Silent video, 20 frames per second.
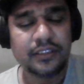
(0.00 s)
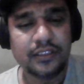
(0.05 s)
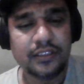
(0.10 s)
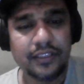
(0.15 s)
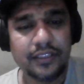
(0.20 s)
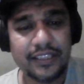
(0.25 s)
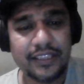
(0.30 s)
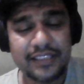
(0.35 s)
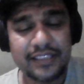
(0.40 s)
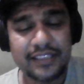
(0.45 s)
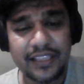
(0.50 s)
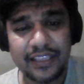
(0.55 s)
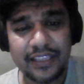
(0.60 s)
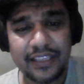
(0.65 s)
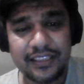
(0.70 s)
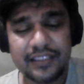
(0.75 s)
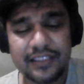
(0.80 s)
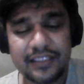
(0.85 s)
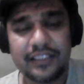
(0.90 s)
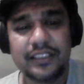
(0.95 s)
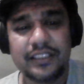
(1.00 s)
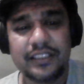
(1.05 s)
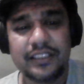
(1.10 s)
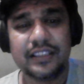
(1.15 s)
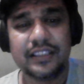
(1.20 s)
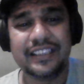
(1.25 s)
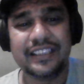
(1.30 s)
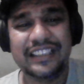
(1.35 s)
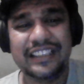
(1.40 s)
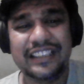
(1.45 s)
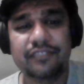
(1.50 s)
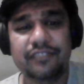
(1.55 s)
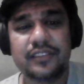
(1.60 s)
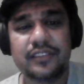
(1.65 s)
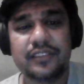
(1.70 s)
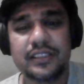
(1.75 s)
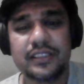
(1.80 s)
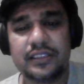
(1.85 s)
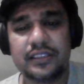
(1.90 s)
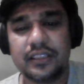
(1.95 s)
They said, give
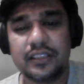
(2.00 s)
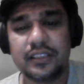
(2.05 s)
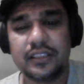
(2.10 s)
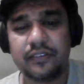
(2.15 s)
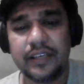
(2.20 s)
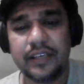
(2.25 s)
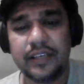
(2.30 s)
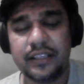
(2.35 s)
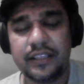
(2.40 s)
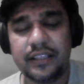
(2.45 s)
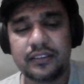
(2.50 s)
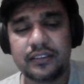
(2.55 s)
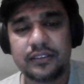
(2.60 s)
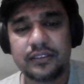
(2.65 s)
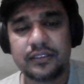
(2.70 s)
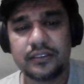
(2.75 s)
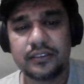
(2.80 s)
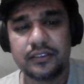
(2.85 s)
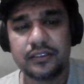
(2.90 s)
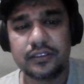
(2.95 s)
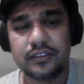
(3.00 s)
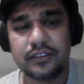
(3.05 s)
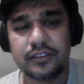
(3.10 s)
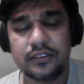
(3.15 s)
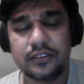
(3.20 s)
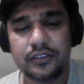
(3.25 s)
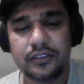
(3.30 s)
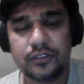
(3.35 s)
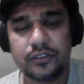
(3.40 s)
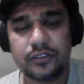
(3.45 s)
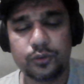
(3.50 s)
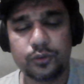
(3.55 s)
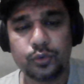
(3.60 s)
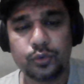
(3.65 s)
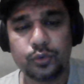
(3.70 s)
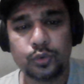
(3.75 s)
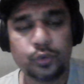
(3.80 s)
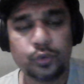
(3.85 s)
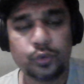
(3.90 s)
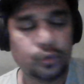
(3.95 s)
us the tricks
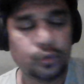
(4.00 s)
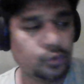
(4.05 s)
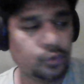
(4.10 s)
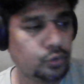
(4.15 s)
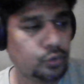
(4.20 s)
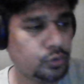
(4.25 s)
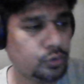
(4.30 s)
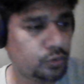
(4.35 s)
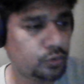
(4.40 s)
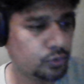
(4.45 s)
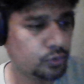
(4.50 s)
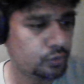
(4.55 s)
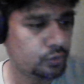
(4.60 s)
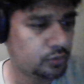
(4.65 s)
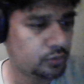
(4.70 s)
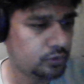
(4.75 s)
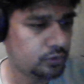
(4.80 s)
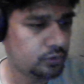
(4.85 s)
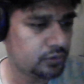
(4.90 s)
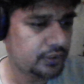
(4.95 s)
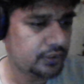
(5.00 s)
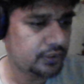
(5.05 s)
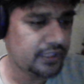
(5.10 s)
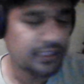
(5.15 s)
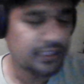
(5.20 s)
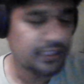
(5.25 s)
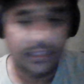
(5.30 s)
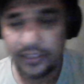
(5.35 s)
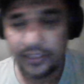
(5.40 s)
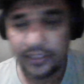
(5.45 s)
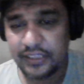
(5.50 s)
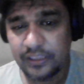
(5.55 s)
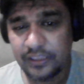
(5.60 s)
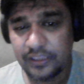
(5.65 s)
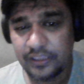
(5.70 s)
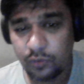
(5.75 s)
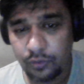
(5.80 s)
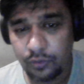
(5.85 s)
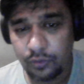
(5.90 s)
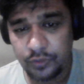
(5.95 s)
to increase
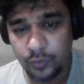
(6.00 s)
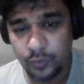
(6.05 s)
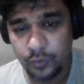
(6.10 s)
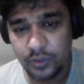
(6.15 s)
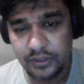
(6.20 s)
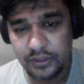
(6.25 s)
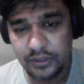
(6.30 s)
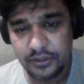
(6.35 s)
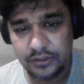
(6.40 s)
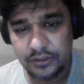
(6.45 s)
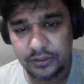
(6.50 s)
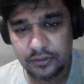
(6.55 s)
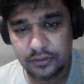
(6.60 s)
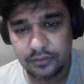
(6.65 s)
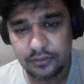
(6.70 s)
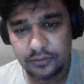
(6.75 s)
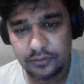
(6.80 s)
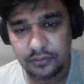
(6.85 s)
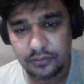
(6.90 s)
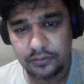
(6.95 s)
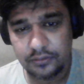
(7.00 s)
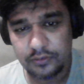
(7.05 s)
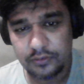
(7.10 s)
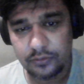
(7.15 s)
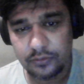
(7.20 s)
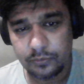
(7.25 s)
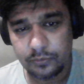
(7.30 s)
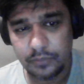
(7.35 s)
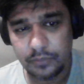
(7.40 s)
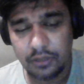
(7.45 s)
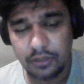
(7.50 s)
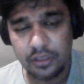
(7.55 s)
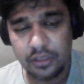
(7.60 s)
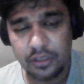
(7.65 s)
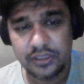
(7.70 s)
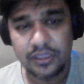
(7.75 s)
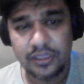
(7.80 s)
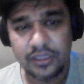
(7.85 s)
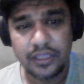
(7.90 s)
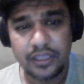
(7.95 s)
our viewers because